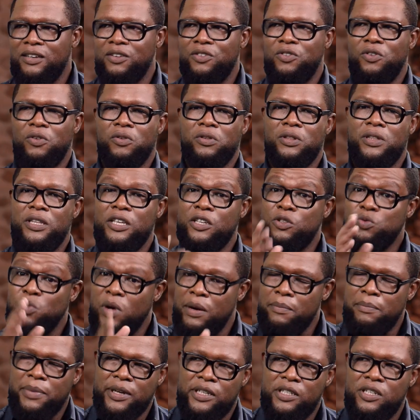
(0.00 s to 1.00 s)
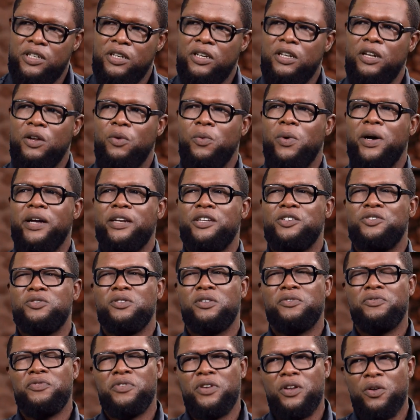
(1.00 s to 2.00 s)
you know, this one particular one is
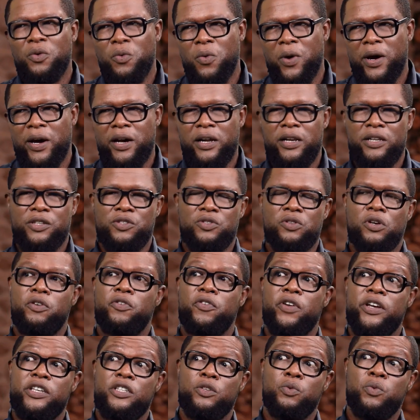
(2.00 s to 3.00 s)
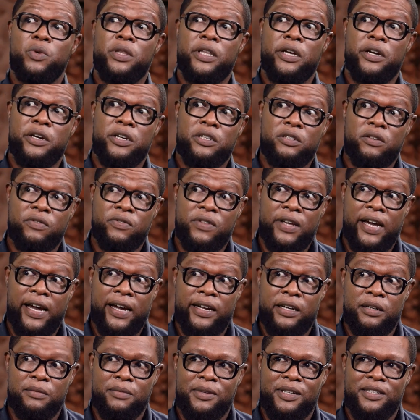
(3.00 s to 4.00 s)
not feeling well, is not grazing with the rest of the
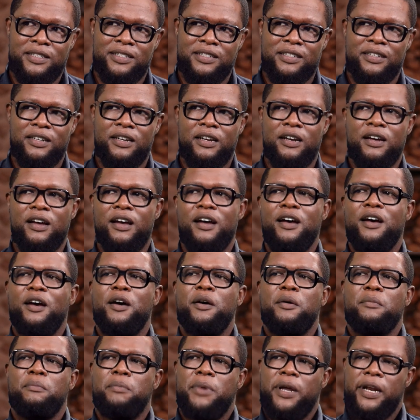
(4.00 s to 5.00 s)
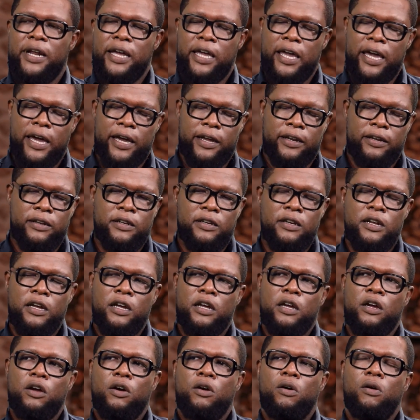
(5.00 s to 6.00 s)
animals. But again,
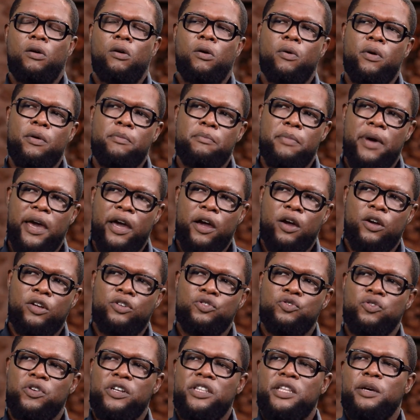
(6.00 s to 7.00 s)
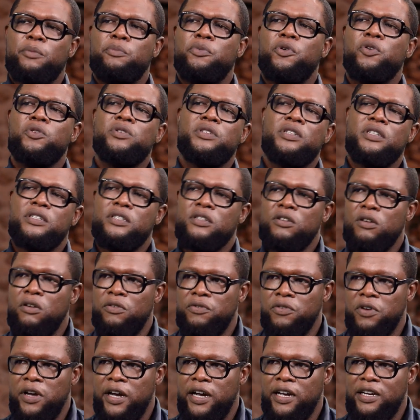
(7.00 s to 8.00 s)
going back during the processing
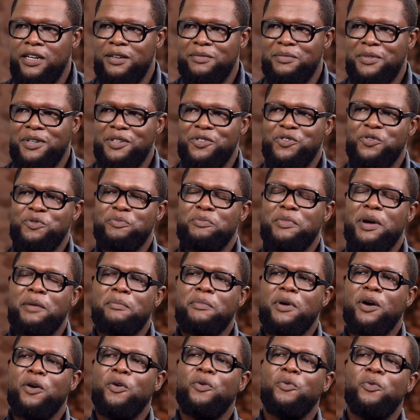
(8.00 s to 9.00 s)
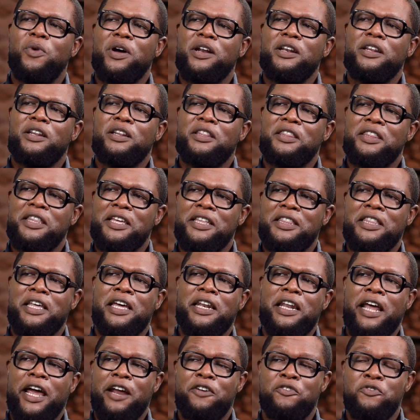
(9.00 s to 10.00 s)
of your animals, remember one thing
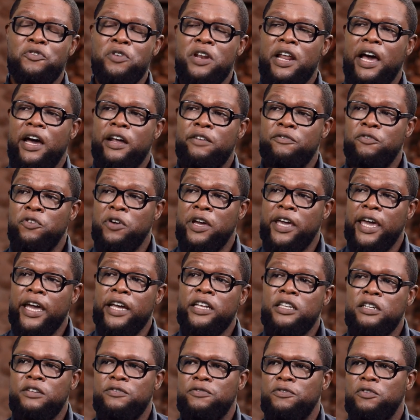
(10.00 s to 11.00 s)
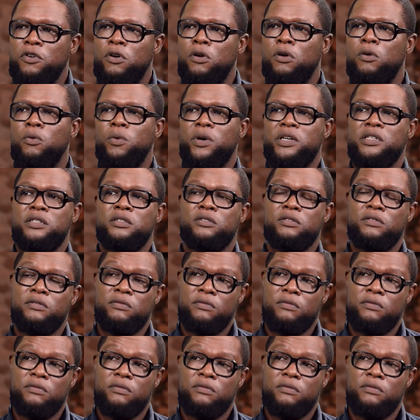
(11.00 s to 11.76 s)
that I really advocated for was